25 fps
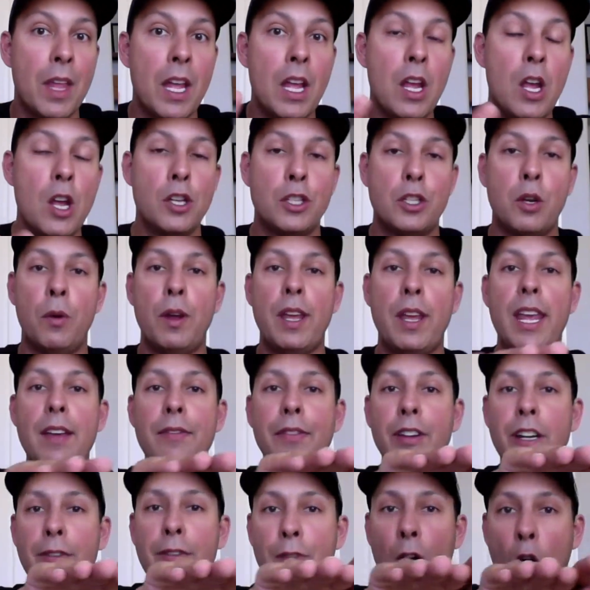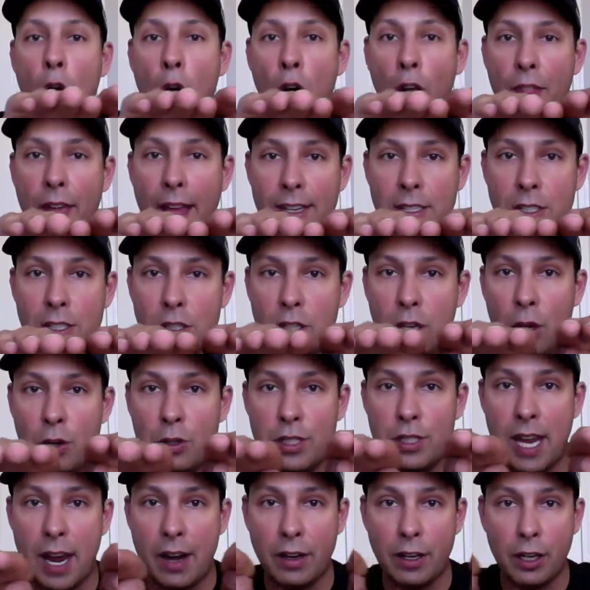So even if all that slows
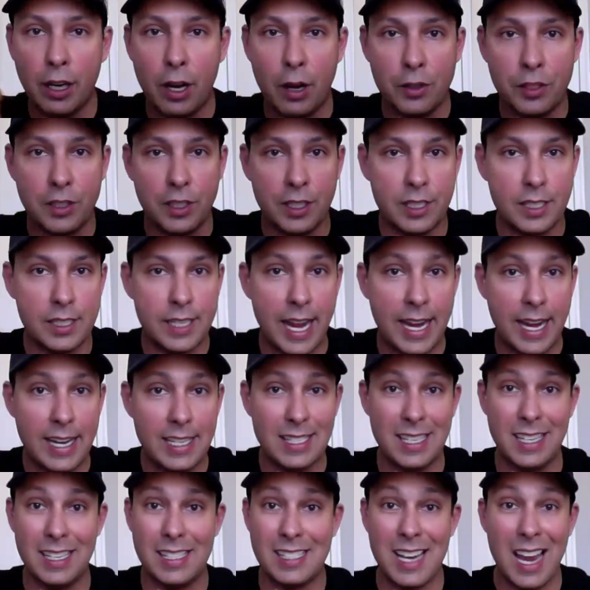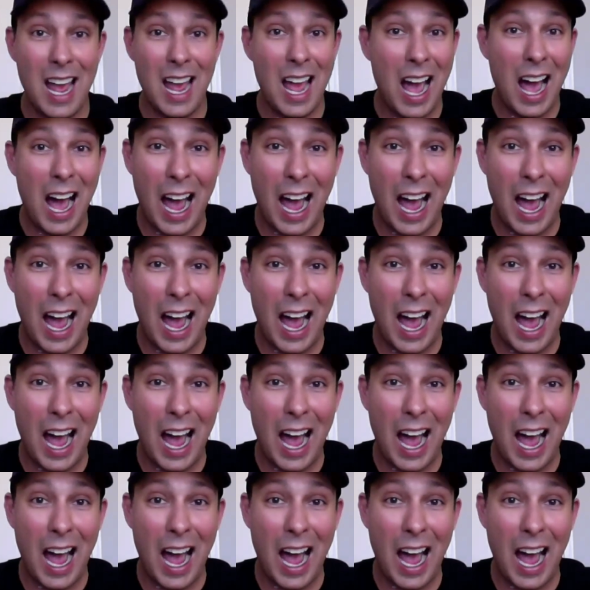down and goes to stasis,